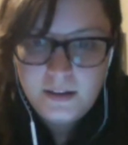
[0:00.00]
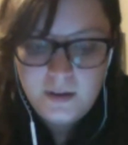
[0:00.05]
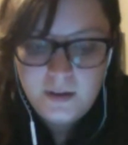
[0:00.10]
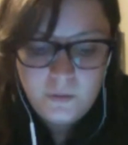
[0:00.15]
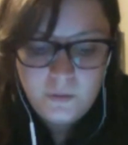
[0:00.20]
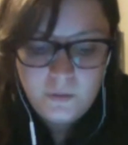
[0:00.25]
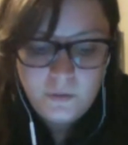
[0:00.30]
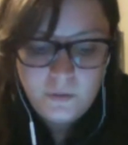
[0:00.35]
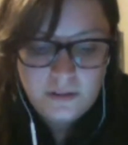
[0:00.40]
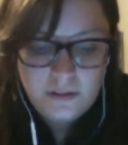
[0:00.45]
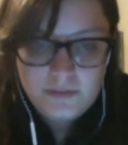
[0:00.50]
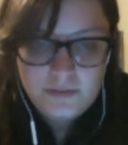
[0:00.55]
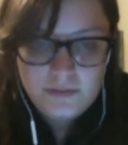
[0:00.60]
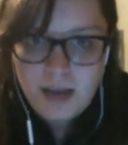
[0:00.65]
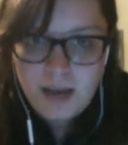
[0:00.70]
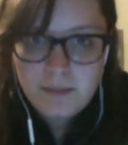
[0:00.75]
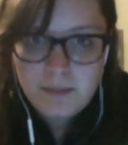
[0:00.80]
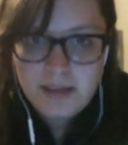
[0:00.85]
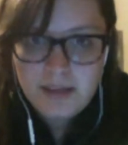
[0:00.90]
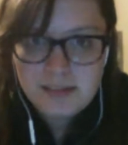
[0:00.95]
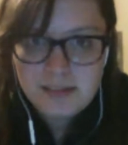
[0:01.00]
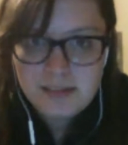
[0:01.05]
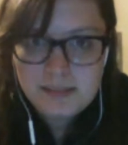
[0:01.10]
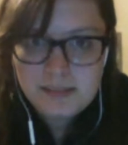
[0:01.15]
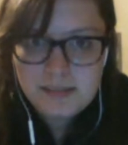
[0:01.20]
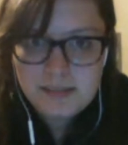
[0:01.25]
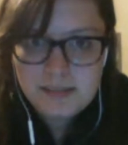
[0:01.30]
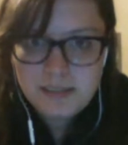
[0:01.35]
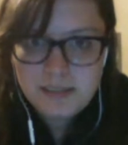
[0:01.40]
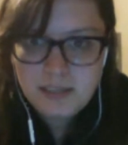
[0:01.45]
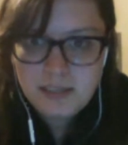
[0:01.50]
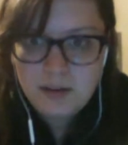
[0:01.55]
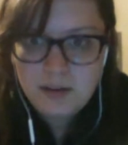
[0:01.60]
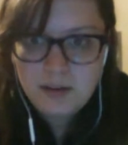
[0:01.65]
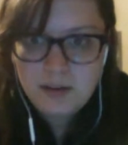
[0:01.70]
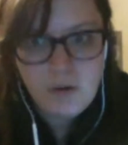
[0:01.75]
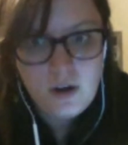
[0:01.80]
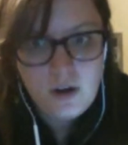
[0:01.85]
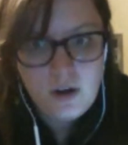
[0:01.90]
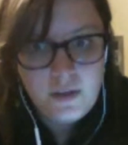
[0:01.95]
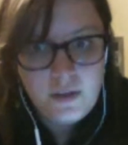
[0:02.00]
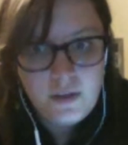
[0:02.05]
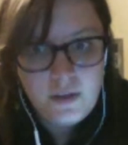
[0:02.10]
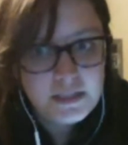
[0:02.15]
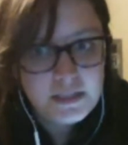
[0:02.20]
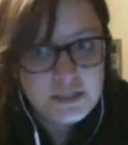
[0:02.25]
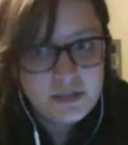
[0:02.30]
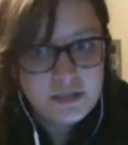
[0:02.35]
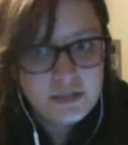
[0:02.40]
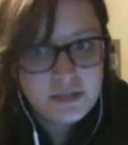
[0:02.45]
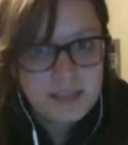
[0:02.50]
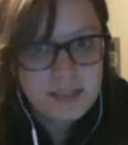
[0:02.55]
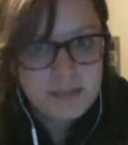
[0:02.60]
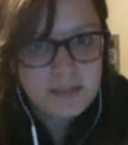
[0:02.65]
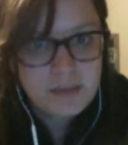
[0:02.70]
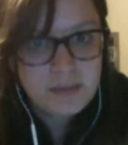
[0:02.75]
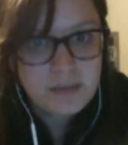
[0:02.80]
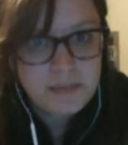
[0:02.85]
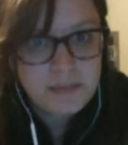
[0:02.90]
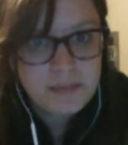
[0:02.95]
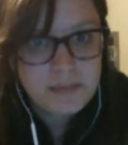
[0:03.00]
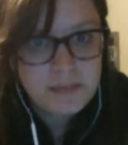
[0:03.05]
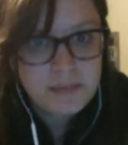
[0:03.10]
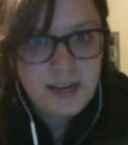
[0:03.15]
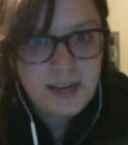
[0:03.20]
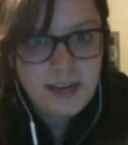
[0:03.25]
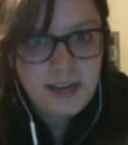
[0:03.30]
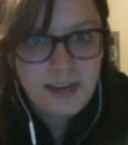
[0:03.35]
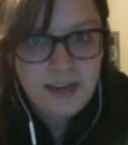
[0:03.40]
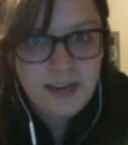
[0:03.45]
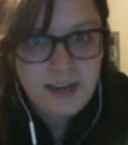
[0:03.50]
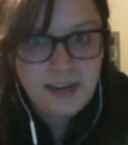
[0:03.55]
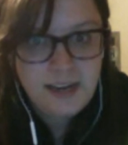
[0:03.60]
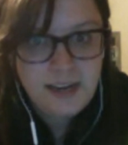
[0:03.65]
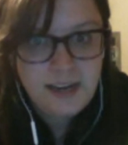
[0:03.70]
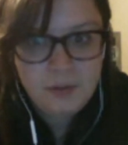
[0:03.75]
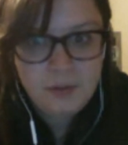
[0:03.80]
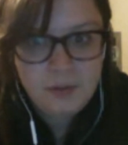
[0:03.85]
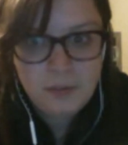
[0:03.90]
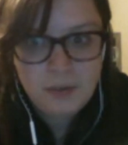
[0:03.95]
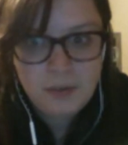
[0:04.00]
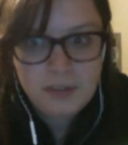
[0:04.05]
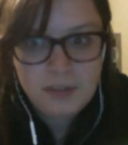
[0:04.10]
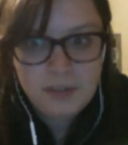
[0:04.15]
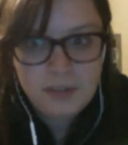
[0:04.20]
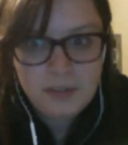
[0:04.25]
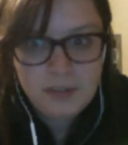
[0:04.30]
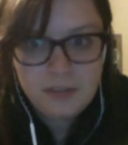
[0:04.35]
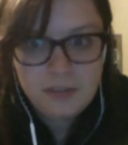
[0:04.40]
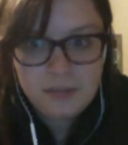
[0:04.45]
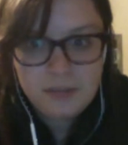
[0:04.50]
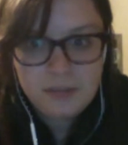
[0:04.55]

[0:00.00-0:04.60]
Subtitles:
Or leave comments here or on the Blank Showcast website. And if you want to